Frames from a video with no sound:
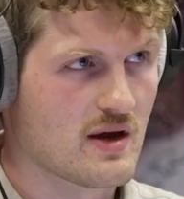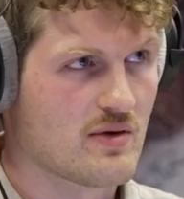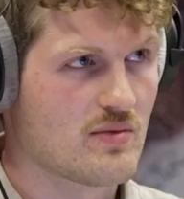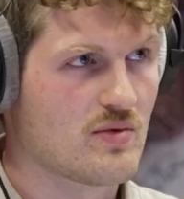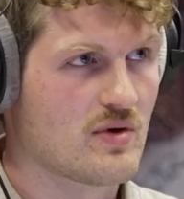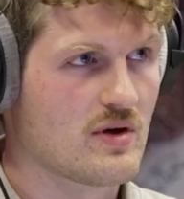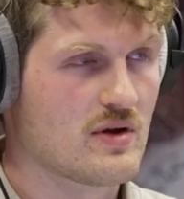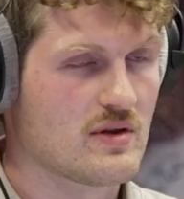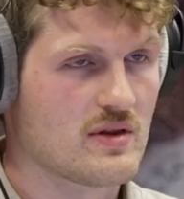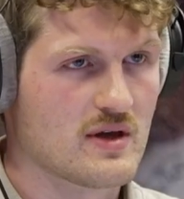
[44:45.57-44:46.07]

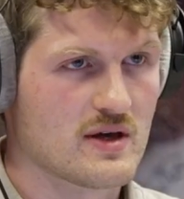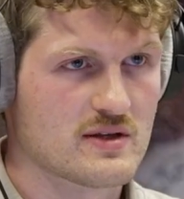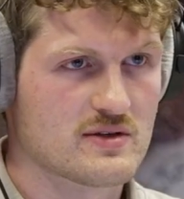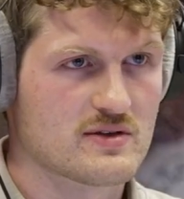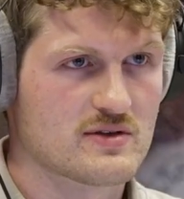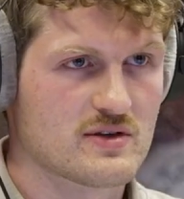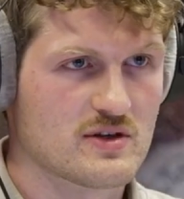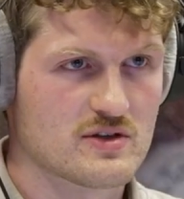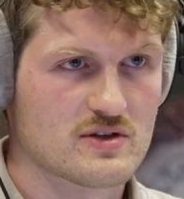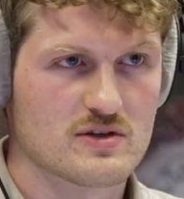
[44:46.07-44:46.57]
run that
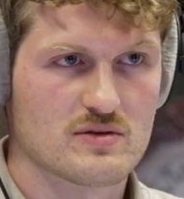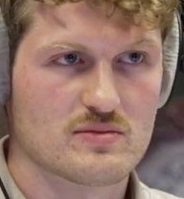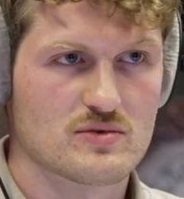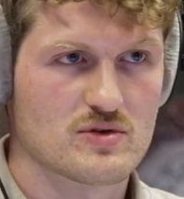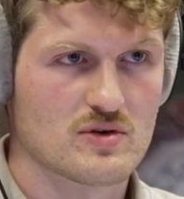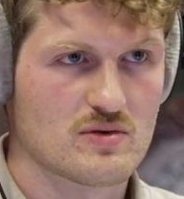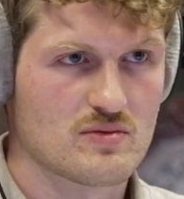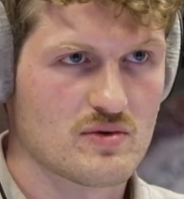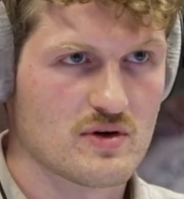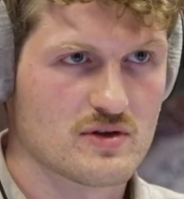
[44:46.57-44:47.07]
system,
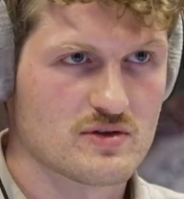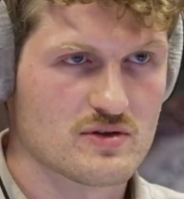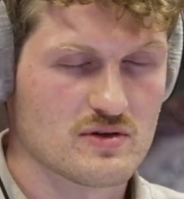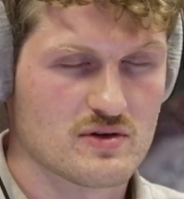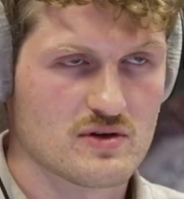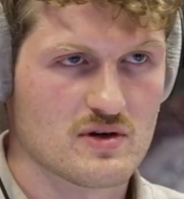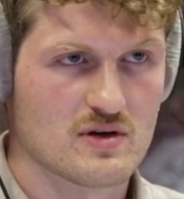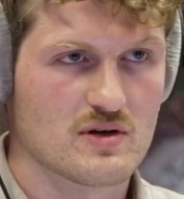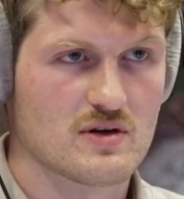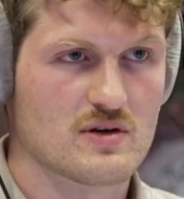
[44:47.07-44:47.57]
so it runs
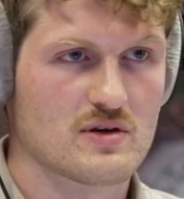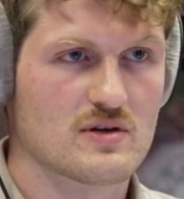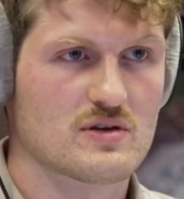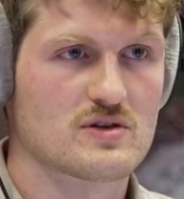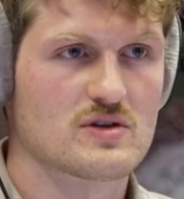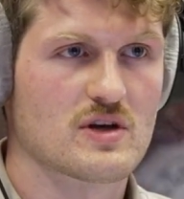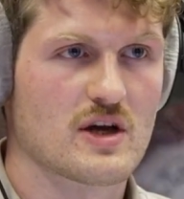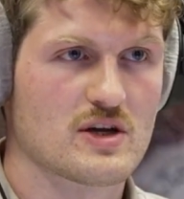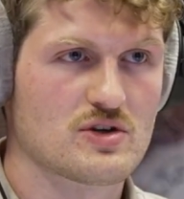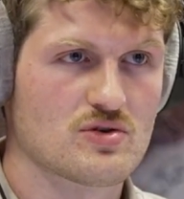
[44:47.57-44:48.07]
on a
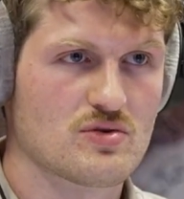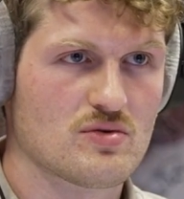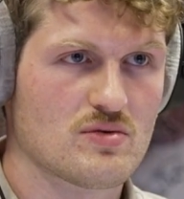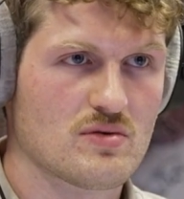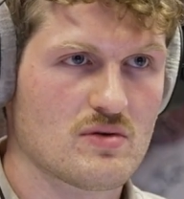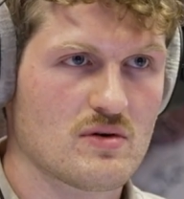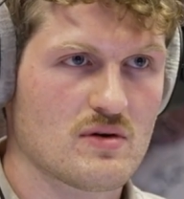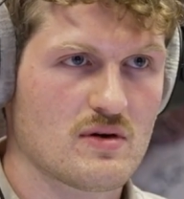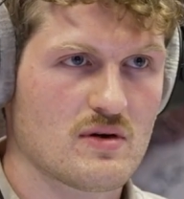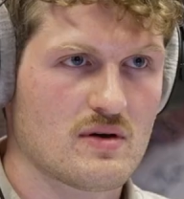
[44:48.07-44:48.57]
schedule.